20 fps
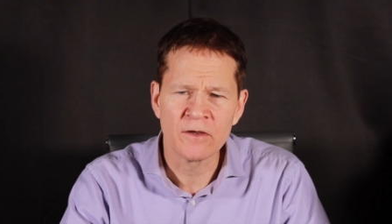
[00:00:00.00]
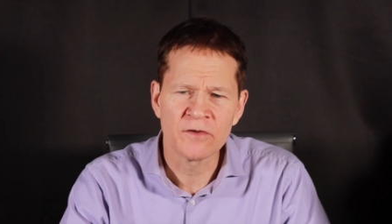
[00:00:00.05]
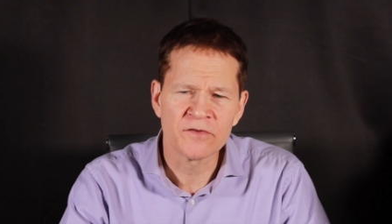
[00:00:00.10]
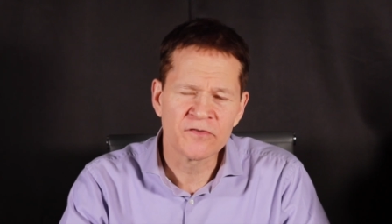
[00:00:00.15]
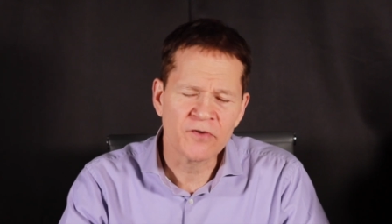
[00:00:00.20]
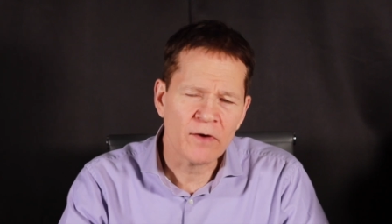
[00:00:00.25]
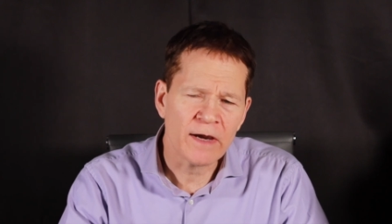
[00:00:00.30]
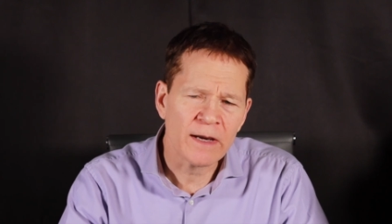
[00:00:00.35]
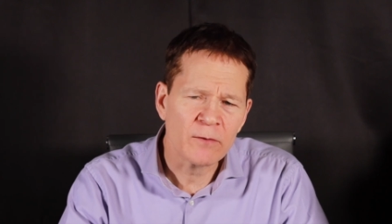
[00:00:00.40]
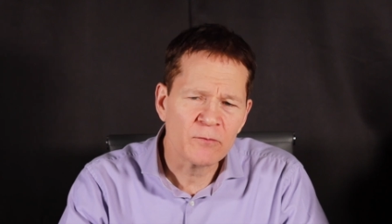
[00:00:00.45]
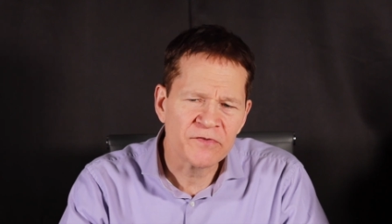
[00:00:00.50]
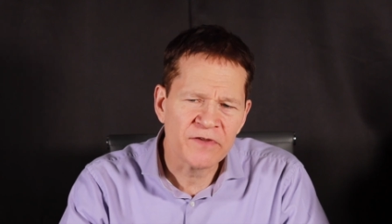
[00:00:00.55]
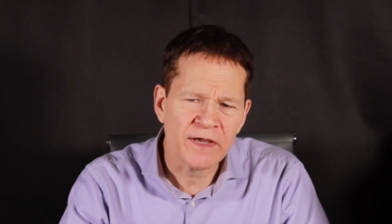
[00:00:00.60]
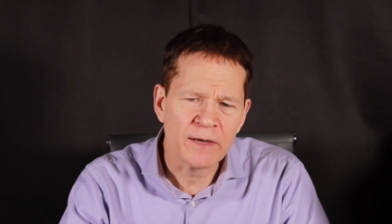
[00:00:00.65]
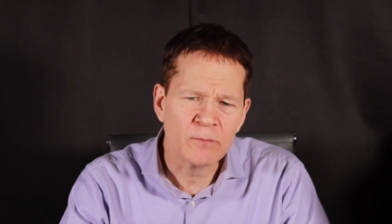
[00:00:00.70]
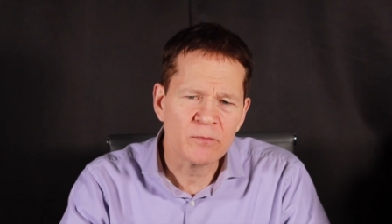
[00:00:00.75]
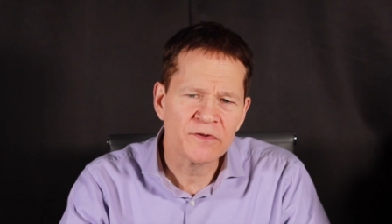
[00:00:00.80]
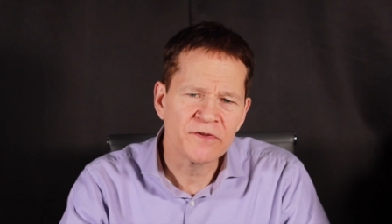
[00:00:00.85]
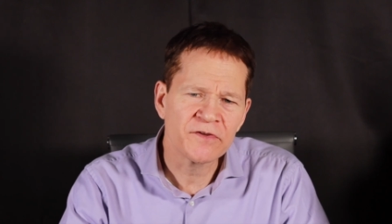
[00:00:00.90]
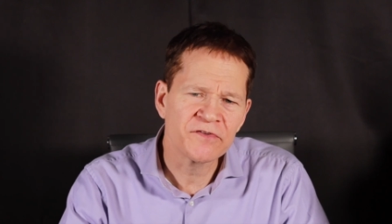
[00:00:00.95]
so I was
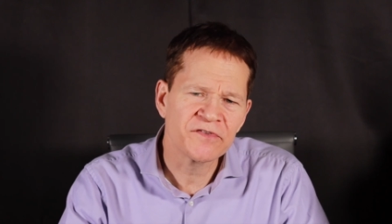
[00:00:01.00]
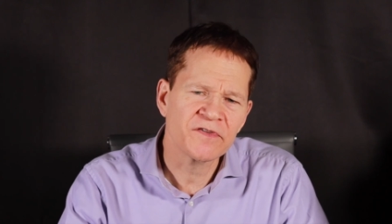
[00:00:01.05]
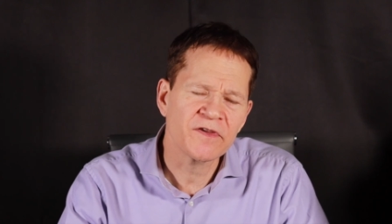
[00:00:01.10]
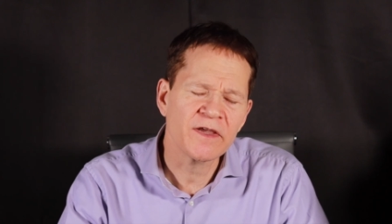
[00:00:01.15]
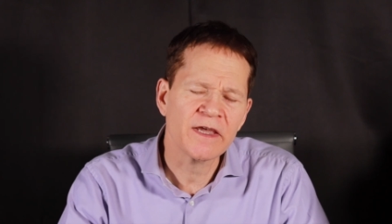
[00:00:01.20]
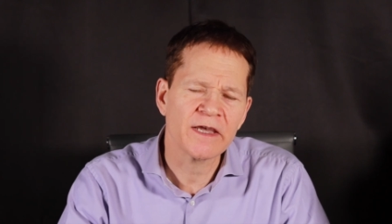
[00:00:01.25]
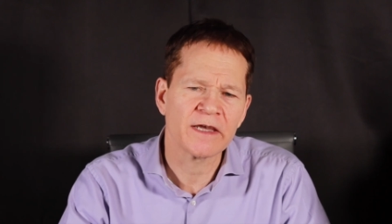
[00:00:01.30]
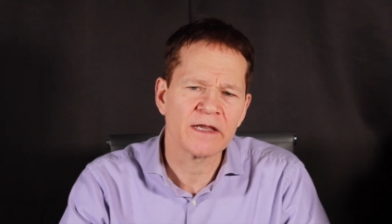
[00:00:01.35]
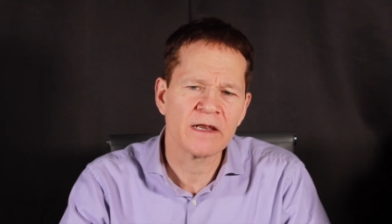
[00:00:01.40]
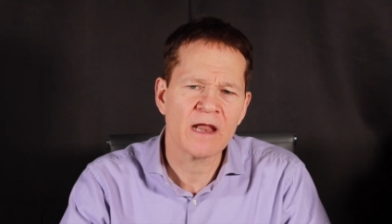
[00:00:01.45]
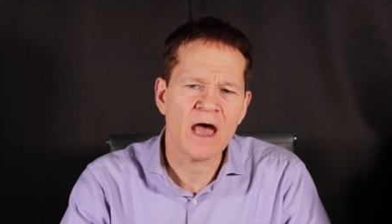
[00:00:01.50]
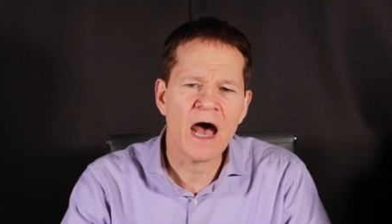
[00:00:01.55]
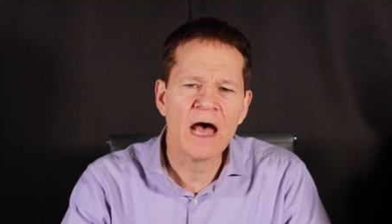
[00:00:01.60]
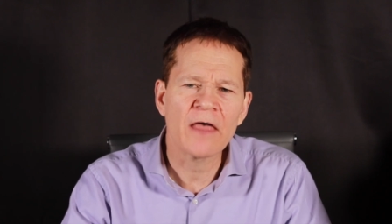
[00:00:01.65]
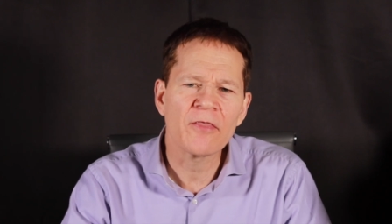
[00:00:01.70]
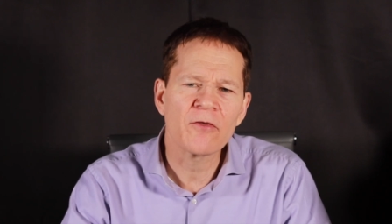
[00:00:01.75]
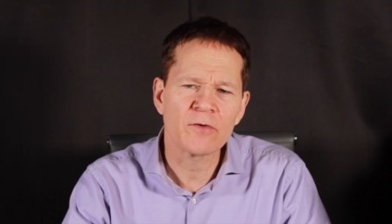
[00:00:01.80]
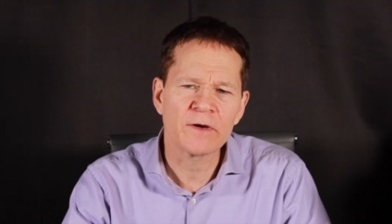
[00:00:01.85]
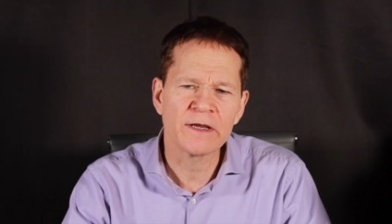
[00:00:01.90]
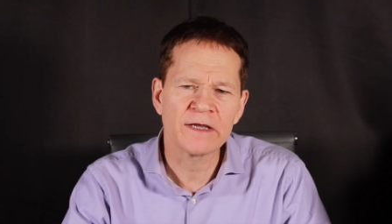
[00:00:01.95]
able to see
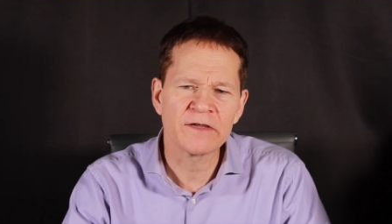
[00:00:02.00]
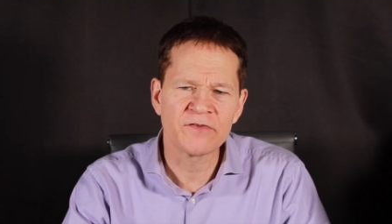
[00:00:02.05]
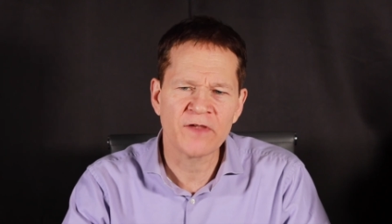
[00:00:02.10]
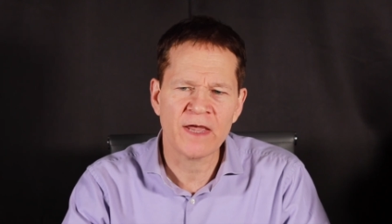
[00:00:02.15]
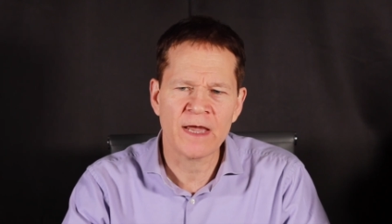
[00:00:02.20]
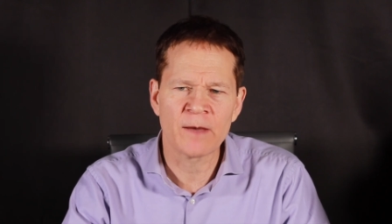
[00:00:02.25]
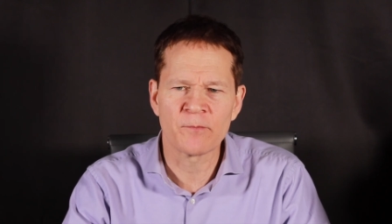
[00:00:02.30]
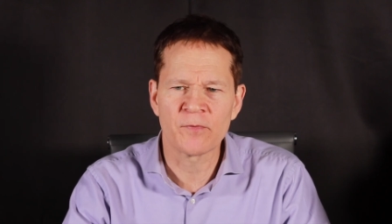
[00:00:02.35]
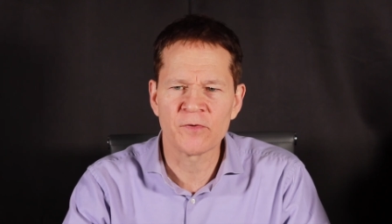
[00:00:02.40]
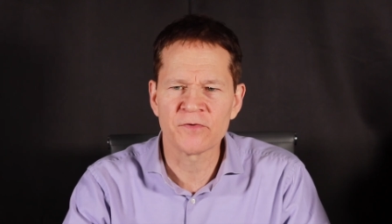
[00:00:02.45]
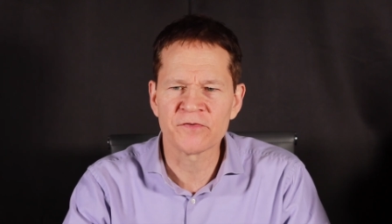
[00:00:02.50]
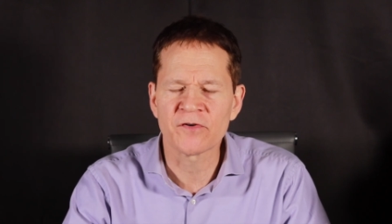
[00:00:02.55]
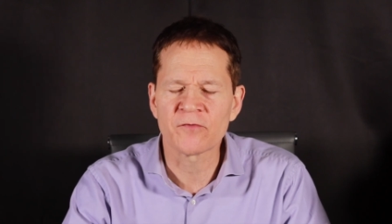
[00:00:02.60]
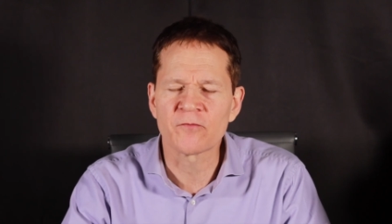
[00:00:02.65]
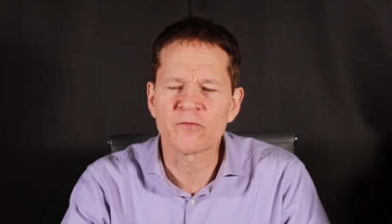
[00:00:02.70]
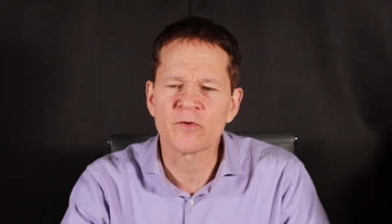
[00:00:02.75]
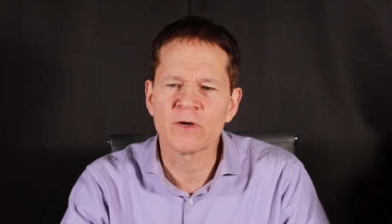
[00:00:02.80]
other examples of